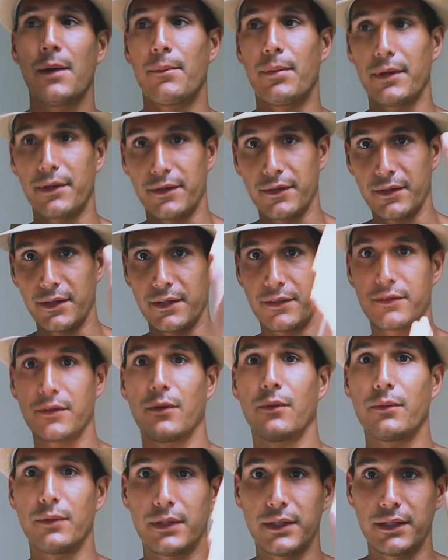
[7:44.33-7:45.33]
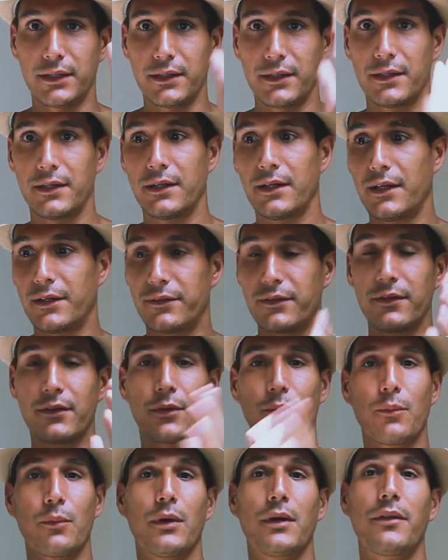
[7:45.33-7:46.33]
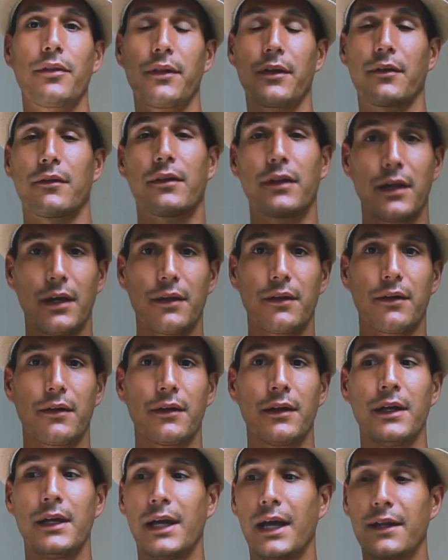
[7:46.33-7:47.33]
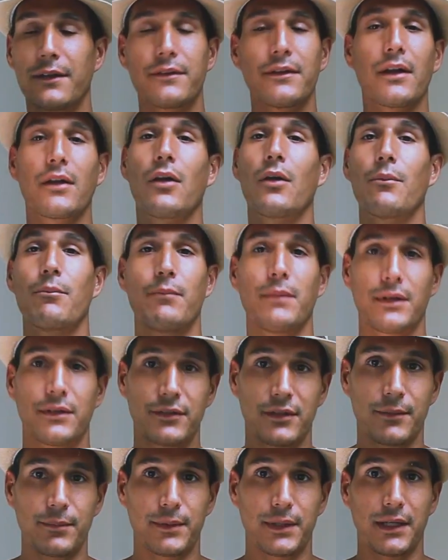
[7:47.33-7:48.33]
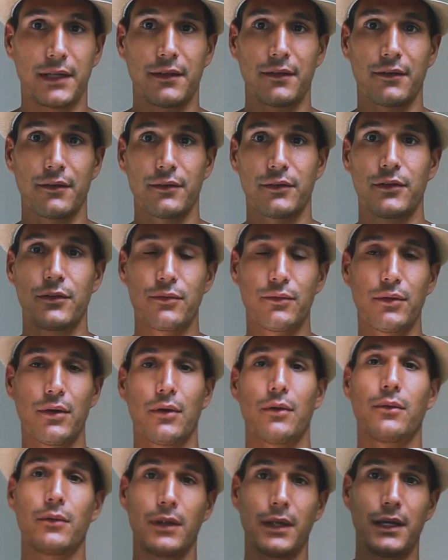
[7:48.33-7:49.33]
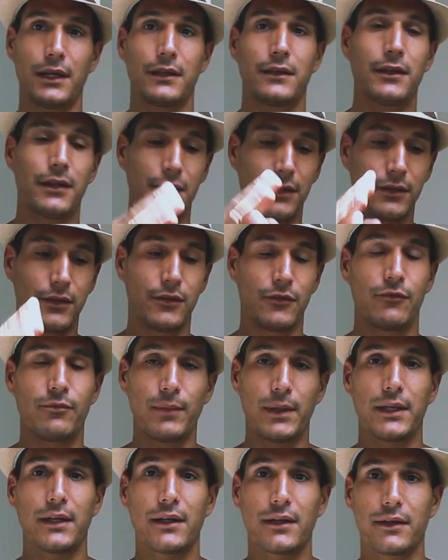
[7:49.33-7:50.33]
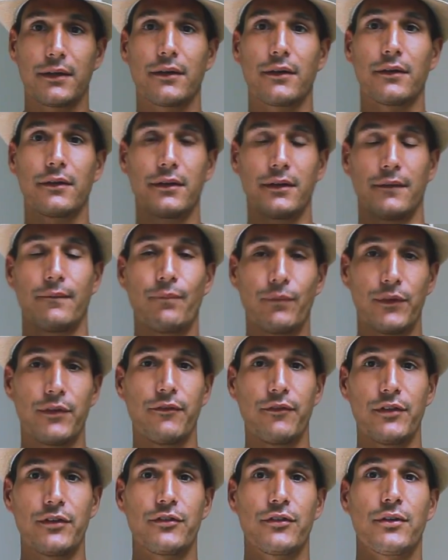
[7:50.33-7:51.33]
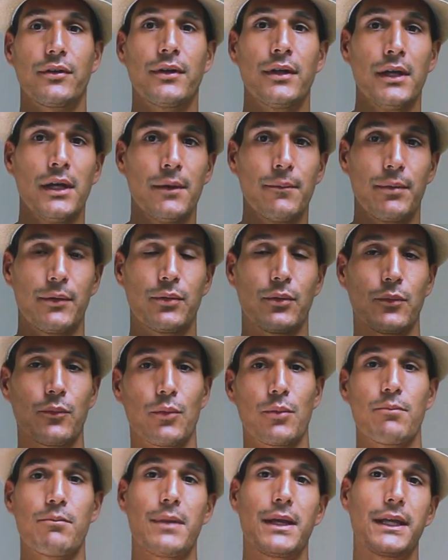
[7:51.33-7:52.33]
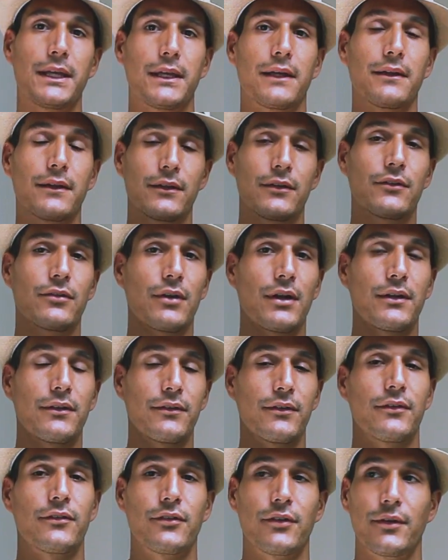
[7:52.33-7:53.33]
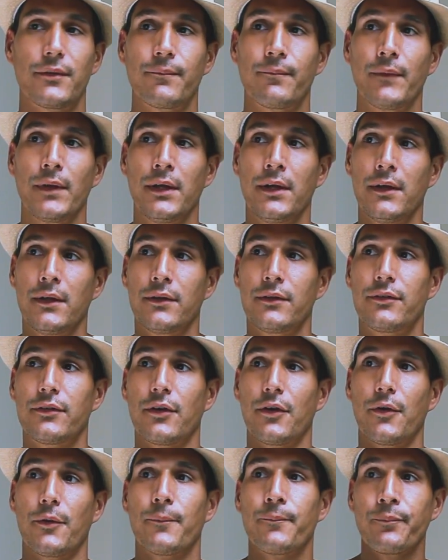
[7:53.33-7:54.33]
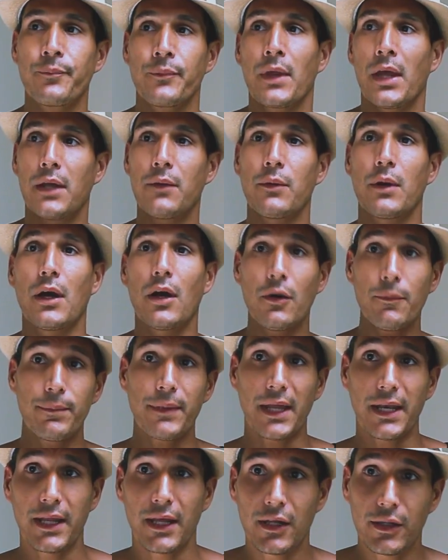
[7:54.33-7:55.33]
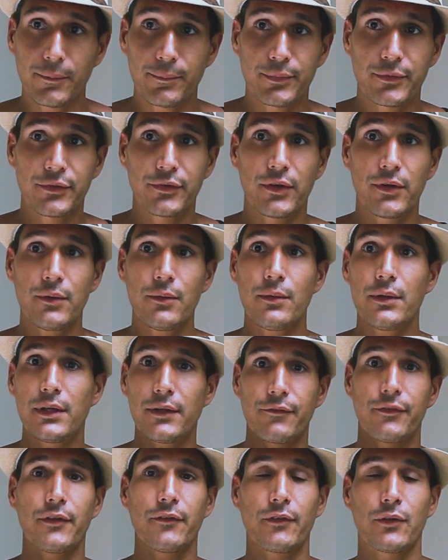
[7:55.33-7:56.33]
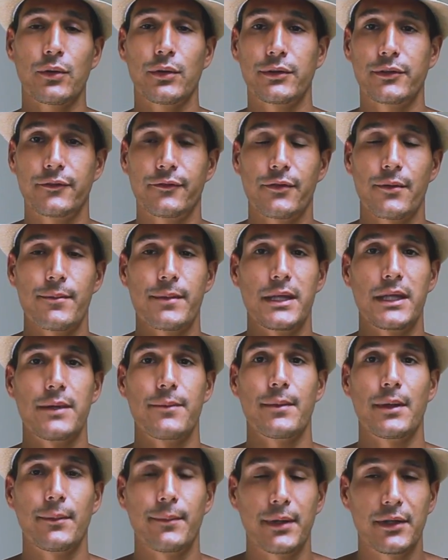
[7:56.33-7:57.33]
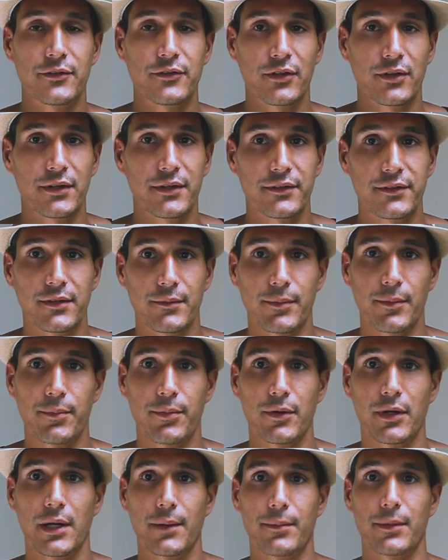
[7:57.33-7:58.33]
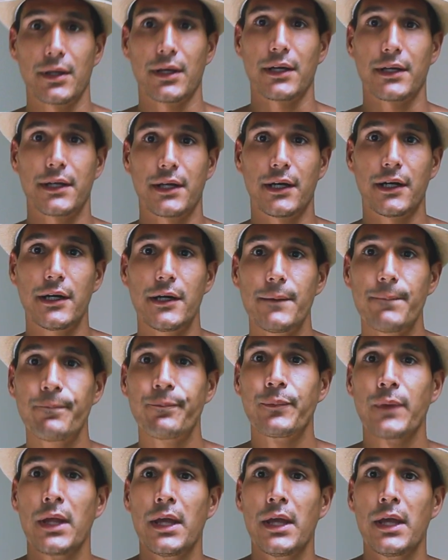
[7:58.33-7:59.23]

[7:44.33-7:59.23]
but it's only it's either one thing or the other it's not all mixed up together you know that you've made a clear division between we're making this transition so anyway i hope that helps you if you have a question for me email me at john at simpleprogrammer.com